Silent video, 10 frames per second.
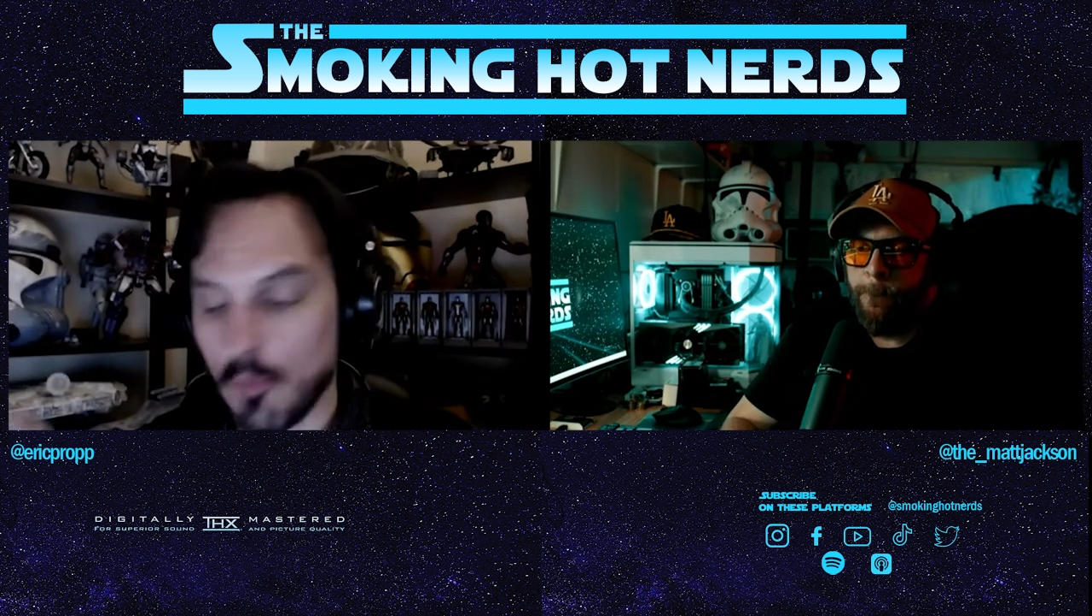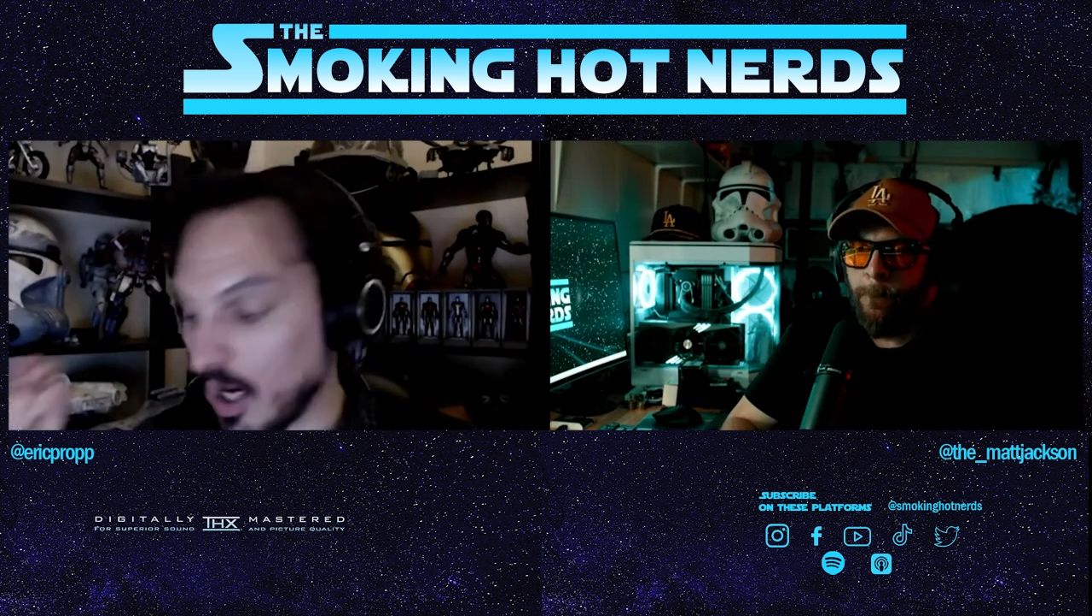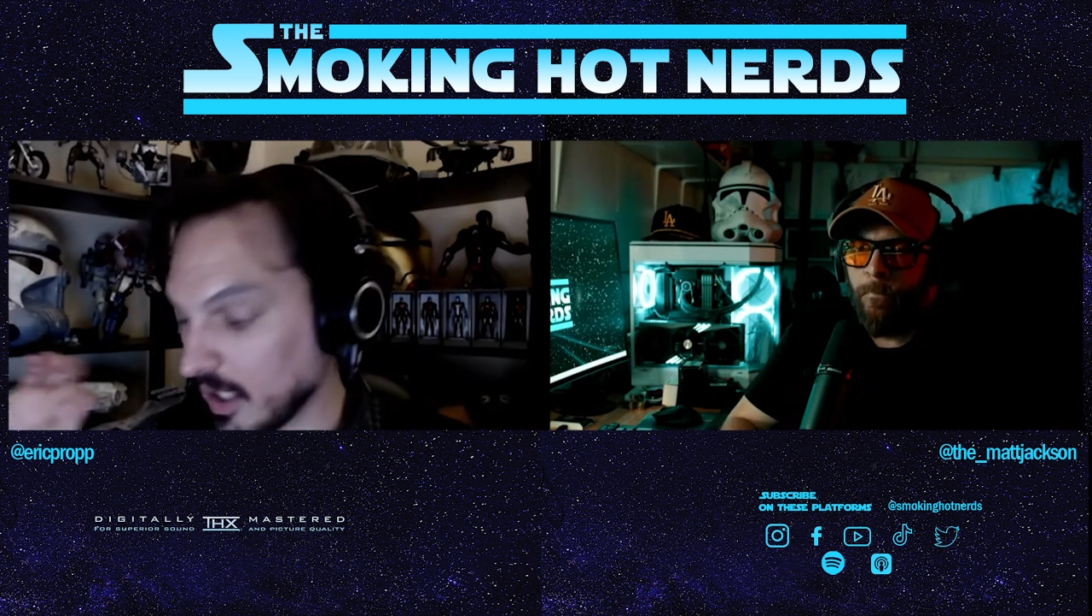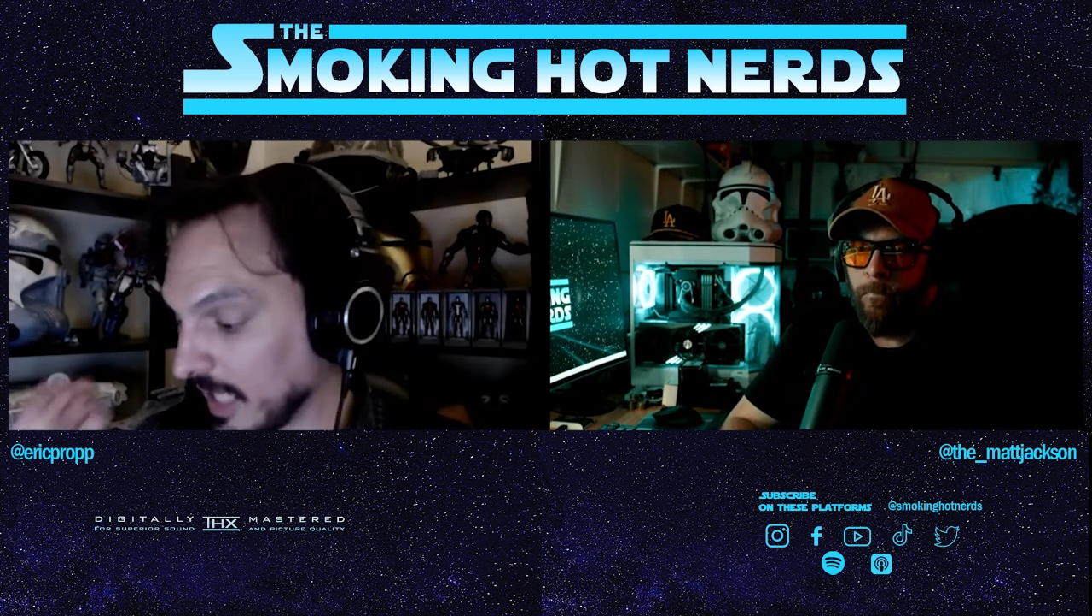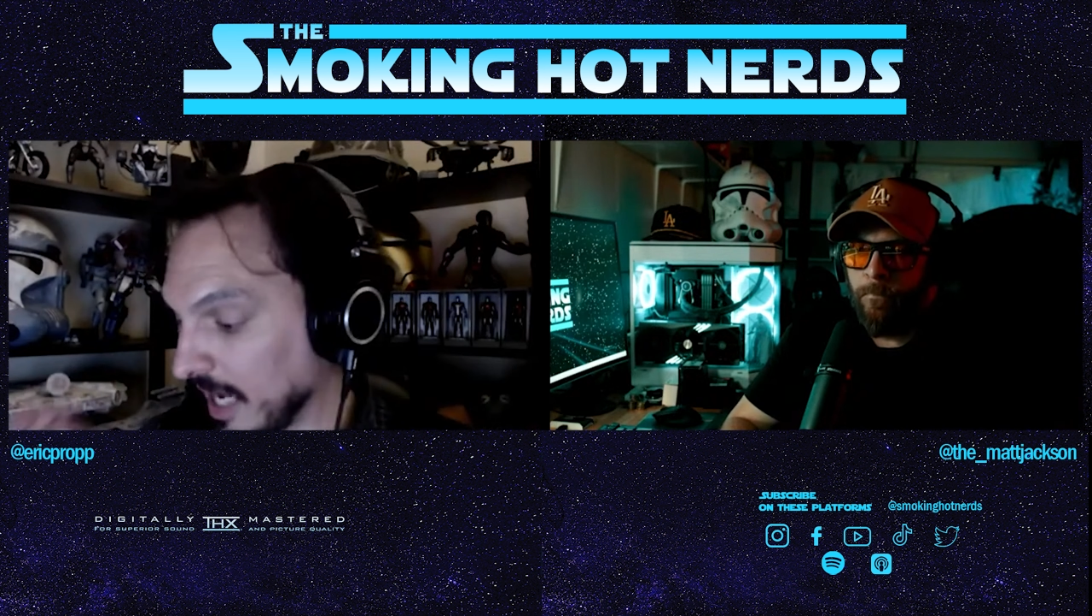
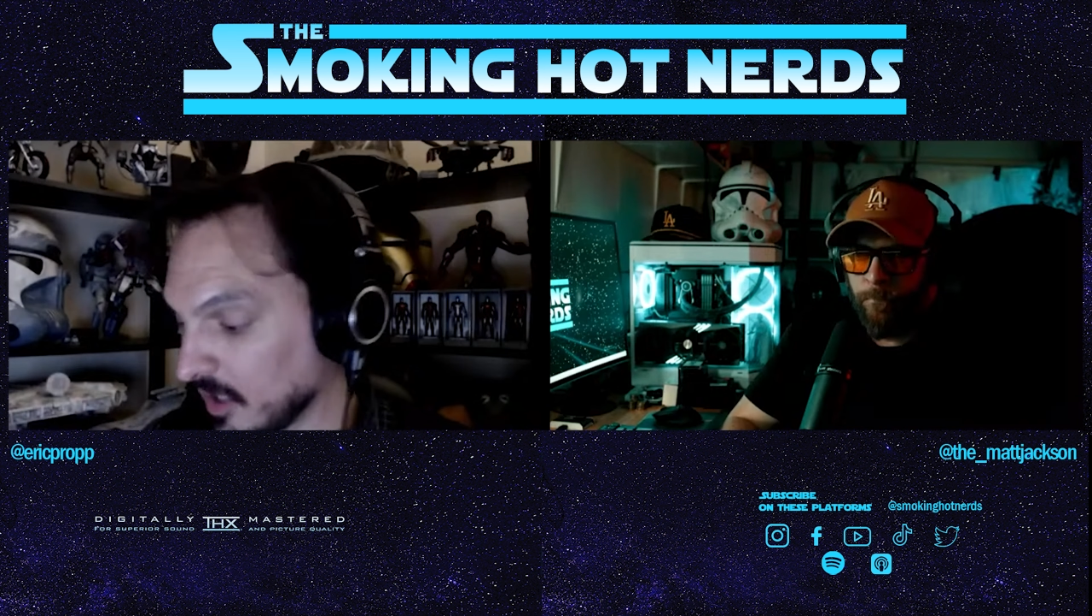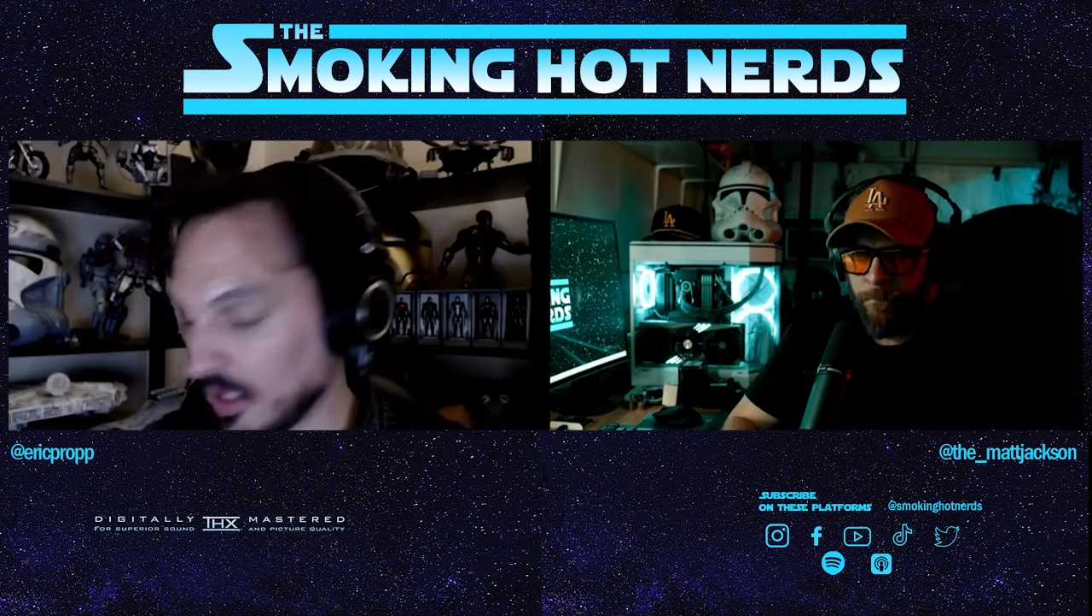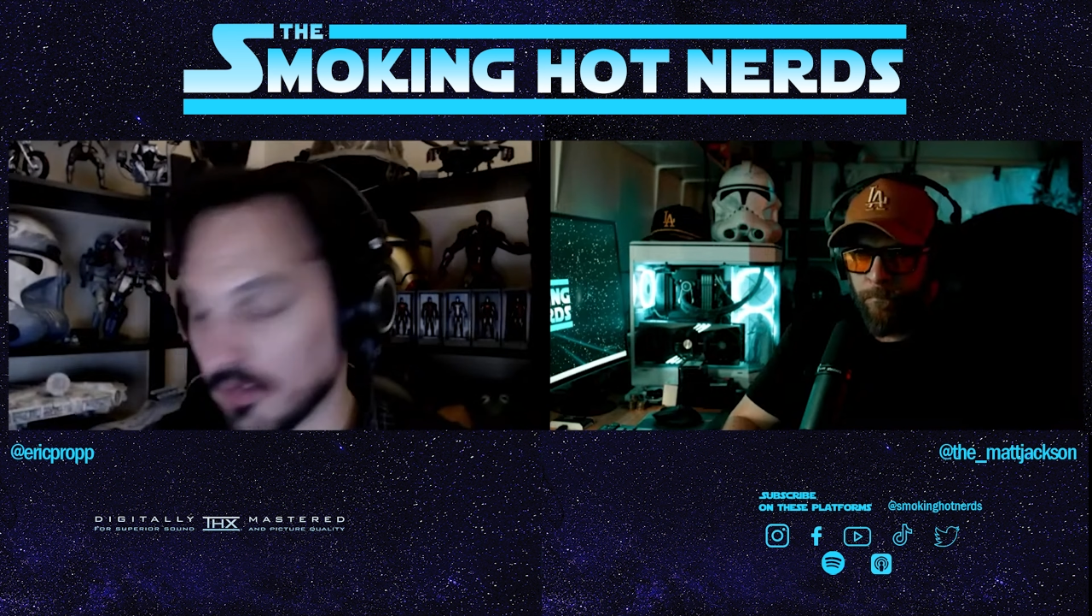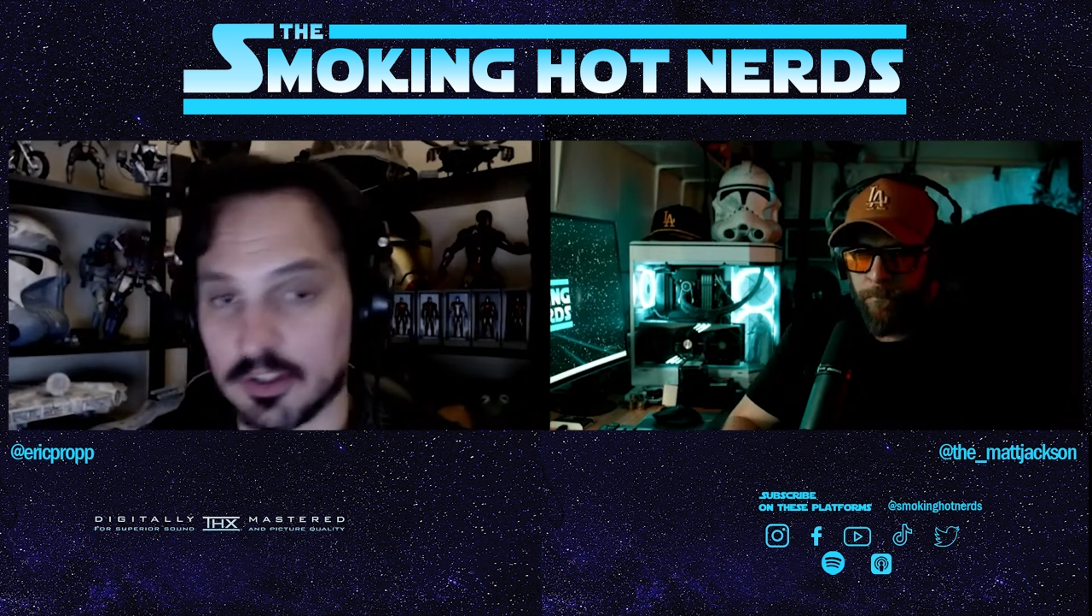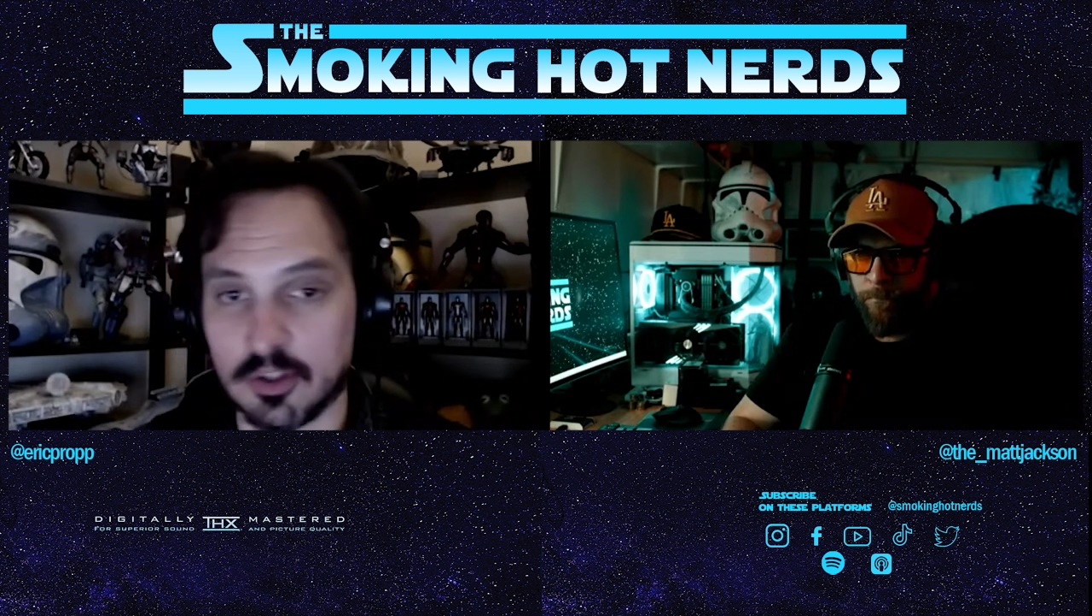walking out on
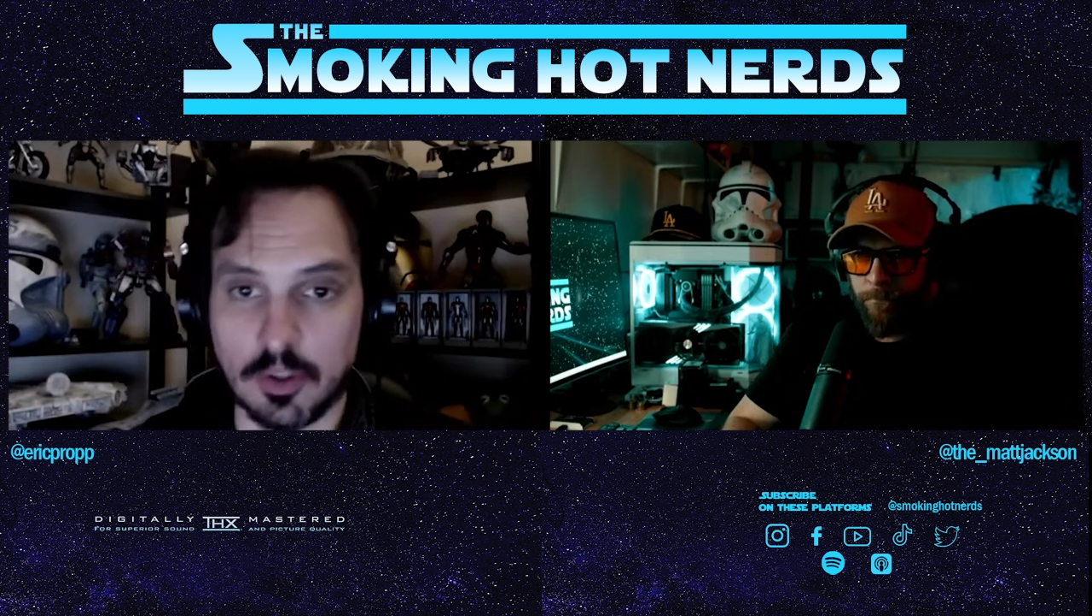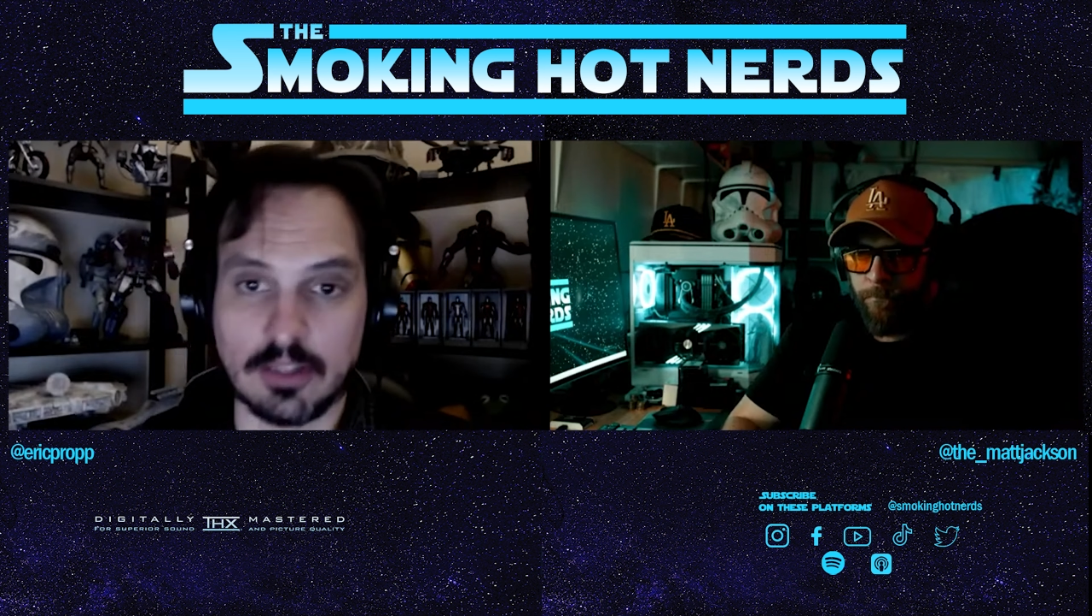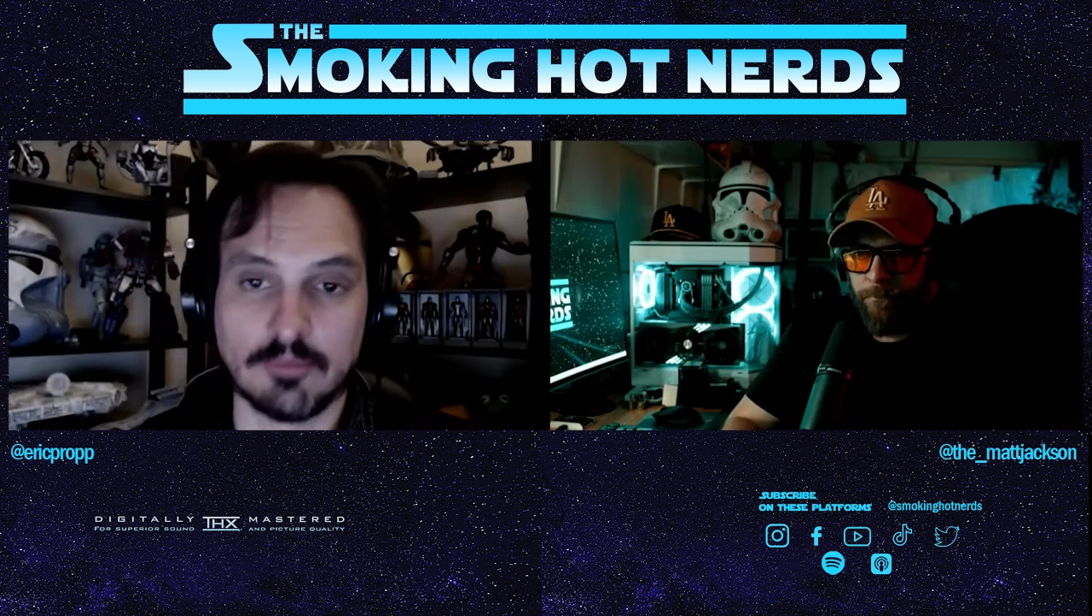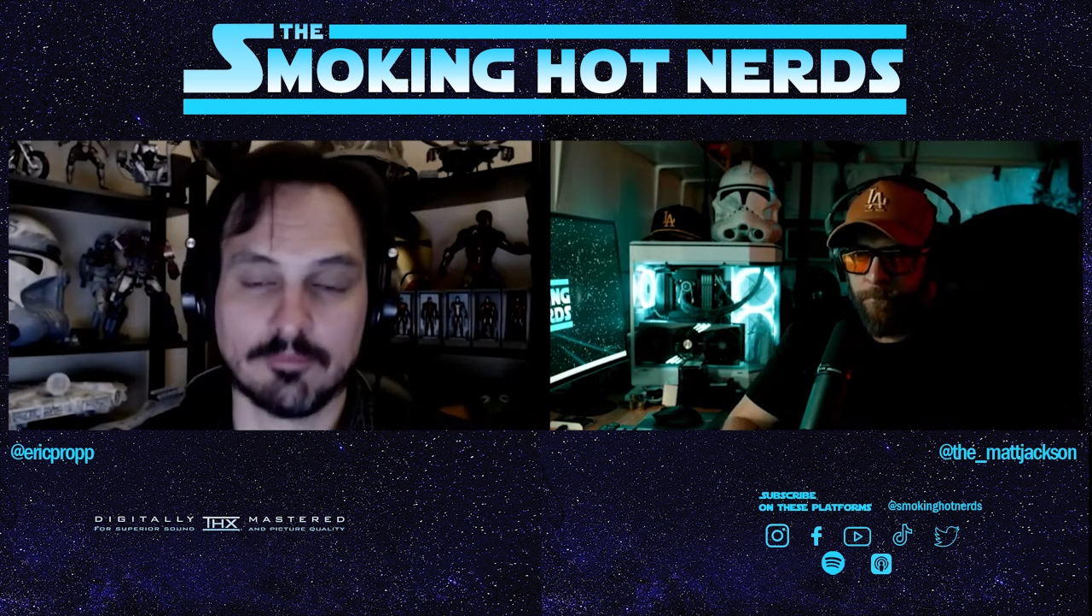the street